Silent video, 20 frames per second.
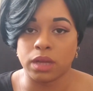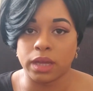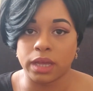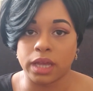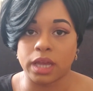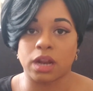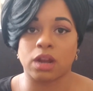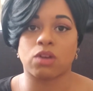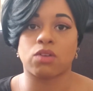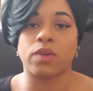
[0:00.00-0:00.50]

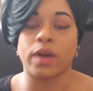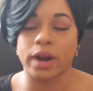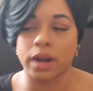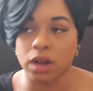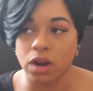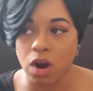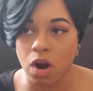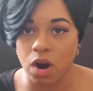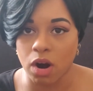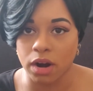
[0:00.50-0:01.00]
get a credit
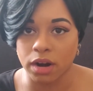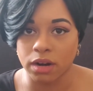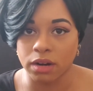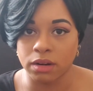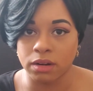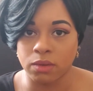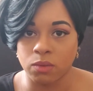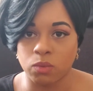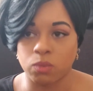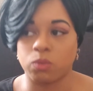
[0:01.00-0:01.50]
card,
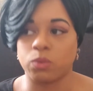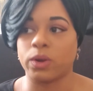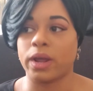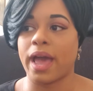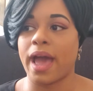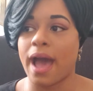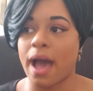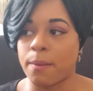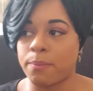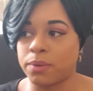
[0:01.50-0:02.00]
what
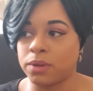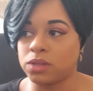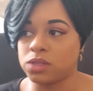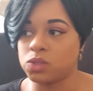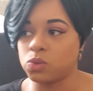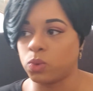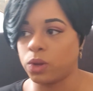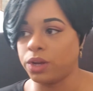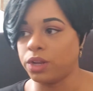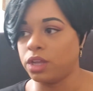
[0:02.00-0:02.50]

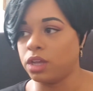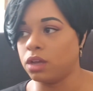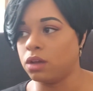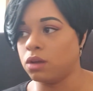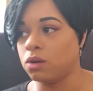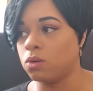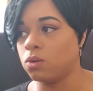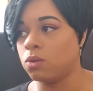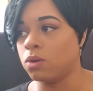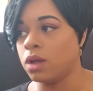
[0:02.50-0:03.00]
happens when
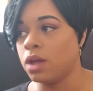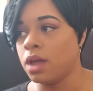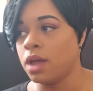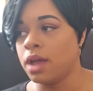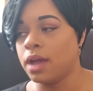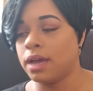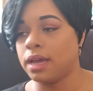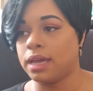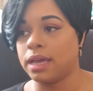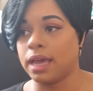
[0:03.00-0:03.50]
you
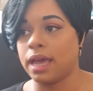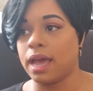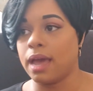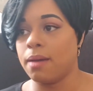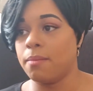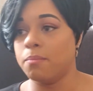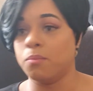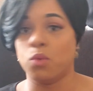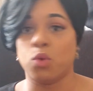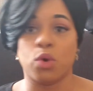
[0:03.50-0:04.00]

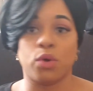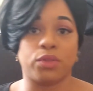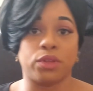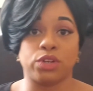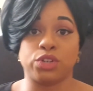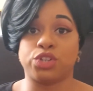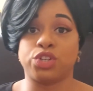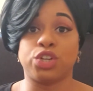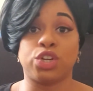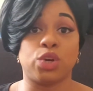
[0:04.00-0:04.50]
get more
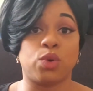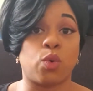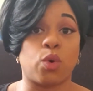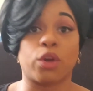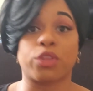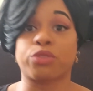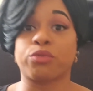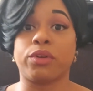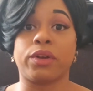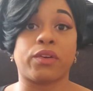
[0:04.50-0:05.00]
than 2
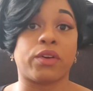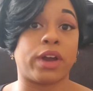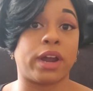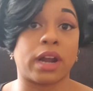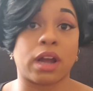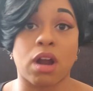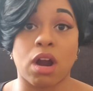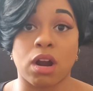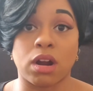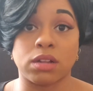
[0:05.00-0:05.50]
or 3
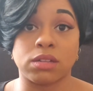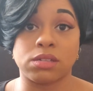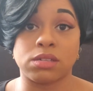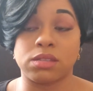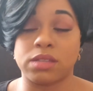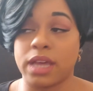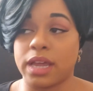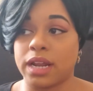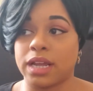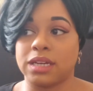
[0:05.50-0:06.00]
credit cards.
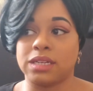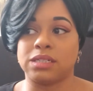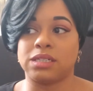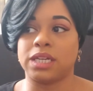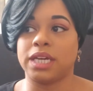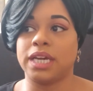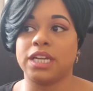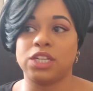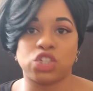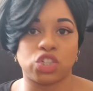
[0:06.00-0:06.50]
They didn't
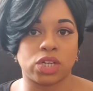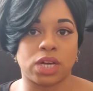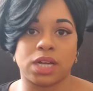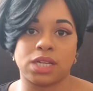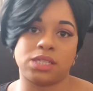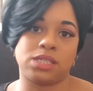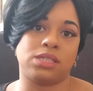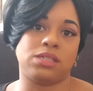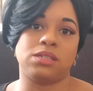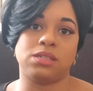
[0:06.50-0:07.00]
teach
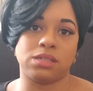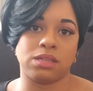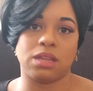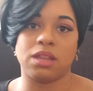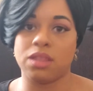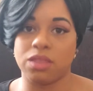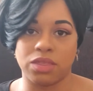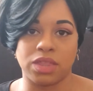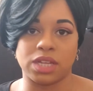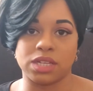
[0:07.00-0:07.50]
us
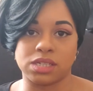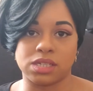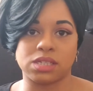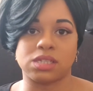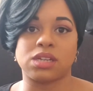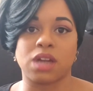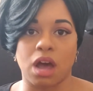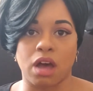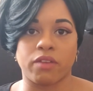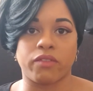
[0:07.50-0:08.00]
this
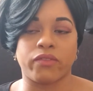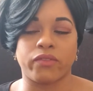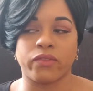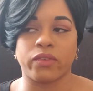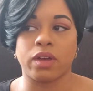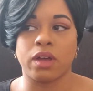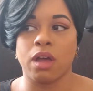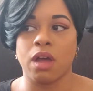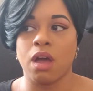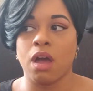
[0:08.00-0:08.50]
stuff.
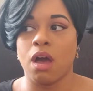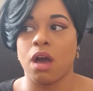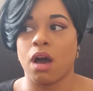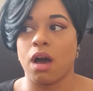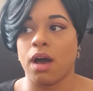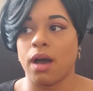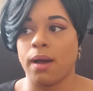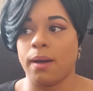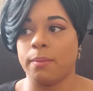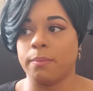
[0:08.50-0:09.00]

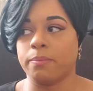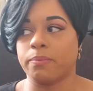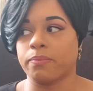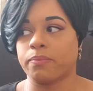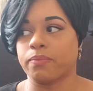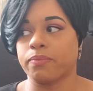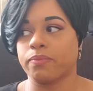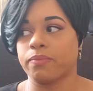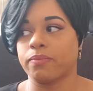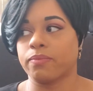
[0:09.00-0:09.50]

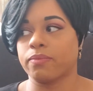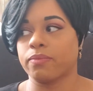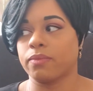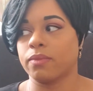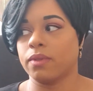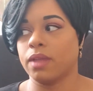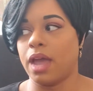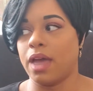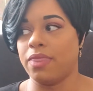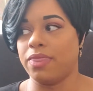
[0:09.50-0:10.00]

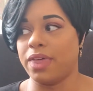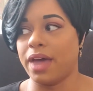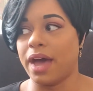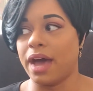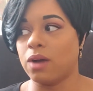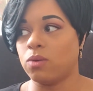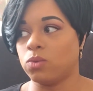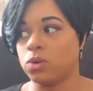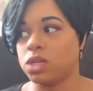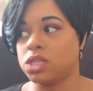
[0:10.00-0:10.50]
And
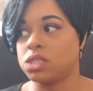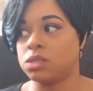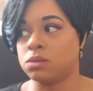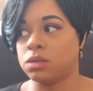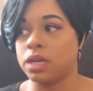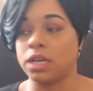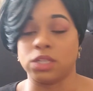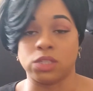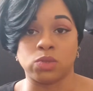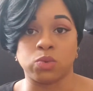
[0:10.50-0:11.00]
that was
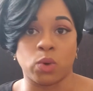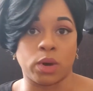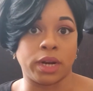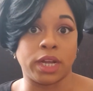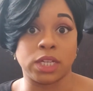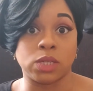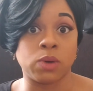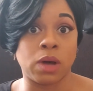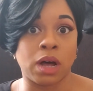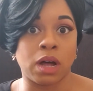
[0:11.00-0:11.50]
in
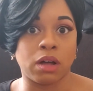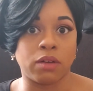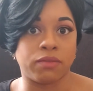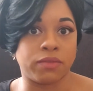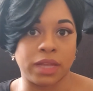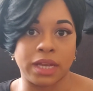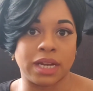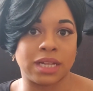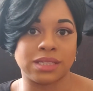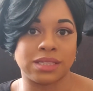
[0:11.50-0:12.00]
2012.
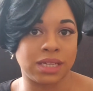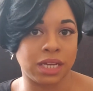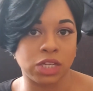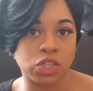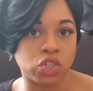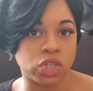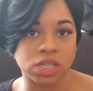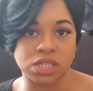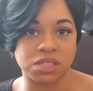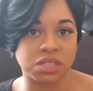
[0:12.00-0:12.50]
They didn't
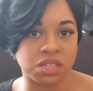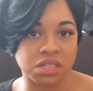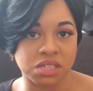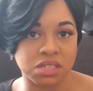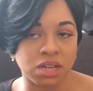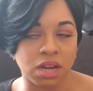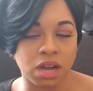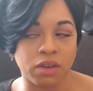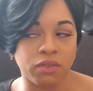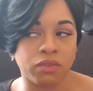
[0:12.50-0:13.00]
teach us this
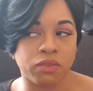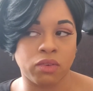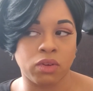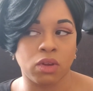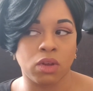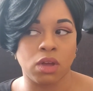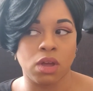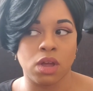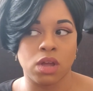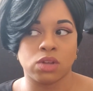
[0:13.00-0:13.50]
stuff.
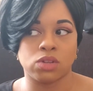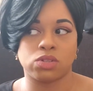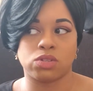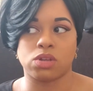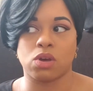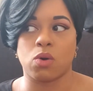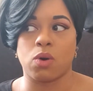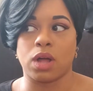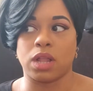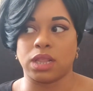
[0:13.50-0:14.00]

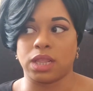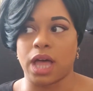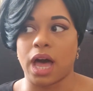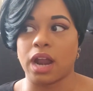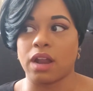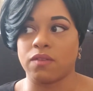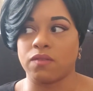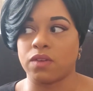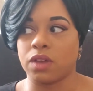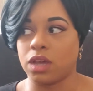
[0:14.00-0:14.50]
So a
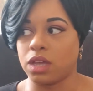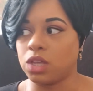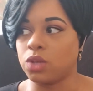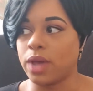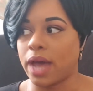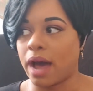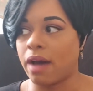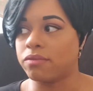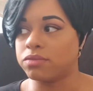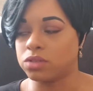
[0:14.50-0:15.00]
lot of it you
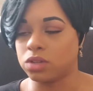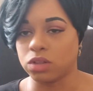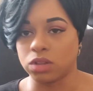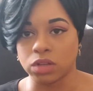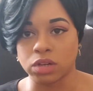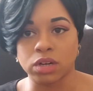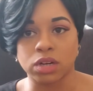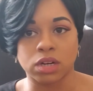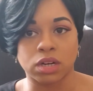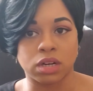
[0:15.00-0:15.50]
have to
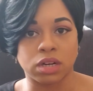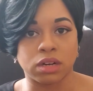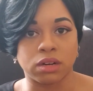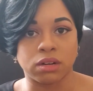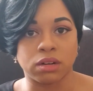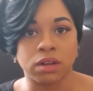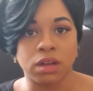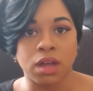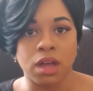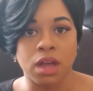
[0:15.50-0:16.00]
learn,